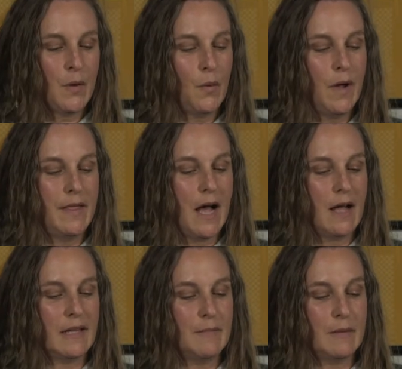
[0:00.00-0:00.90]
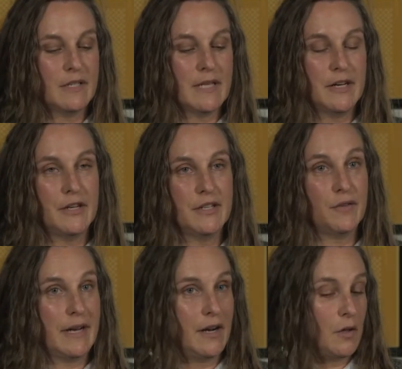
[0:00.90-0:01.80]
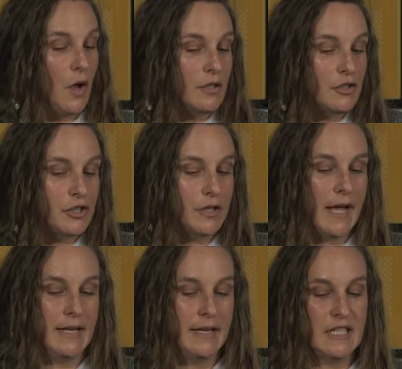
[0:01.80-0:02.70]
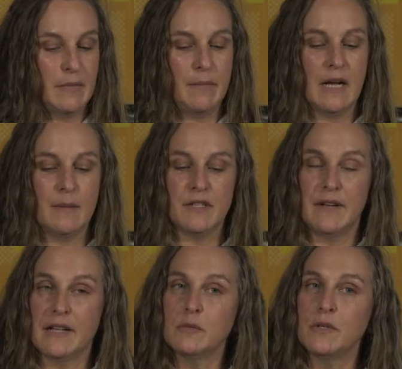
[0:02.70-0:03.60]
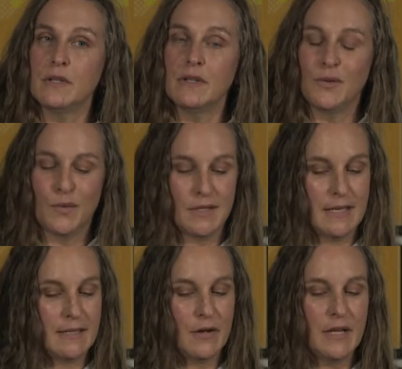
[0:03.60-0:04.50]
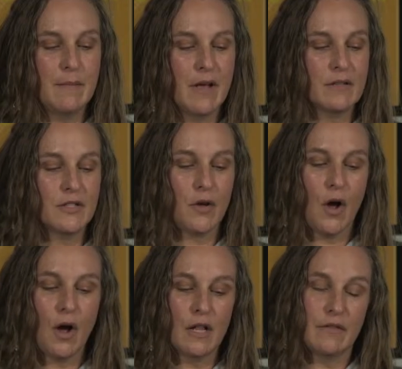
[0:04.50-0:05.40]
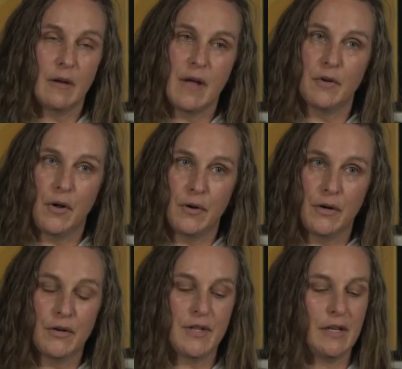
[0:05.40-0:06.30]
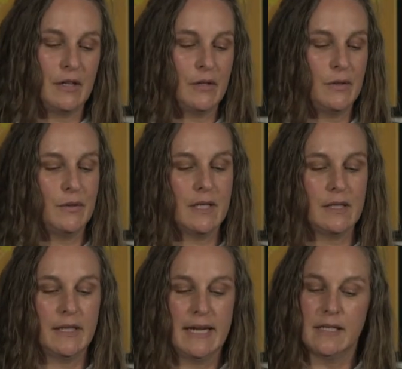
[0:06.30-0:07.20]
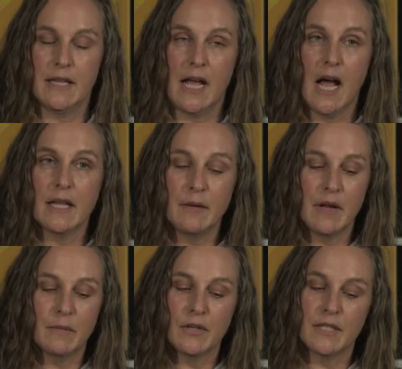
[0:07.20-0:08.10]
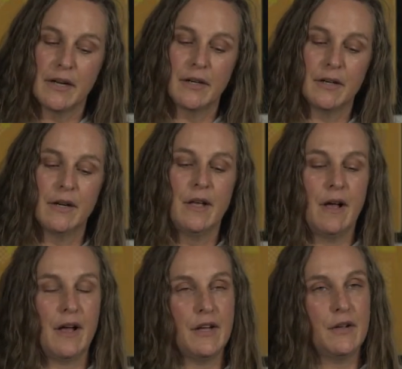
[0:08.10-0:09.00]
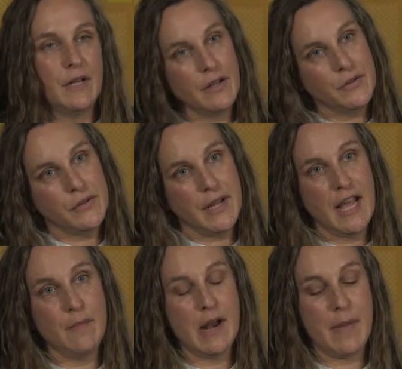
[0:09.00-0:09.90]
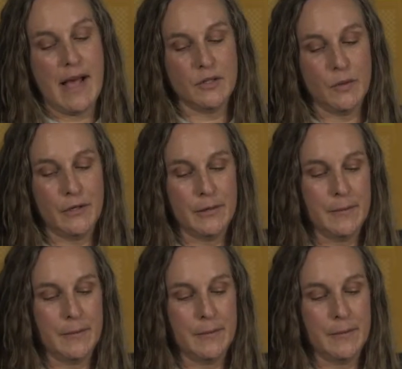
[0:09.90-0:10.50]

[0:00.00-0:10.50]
When the online member center is ready to launch and EasyPay becomes available, we'll send out emails to all of our member owners that includes a link to the online member center, a unique username, and a password.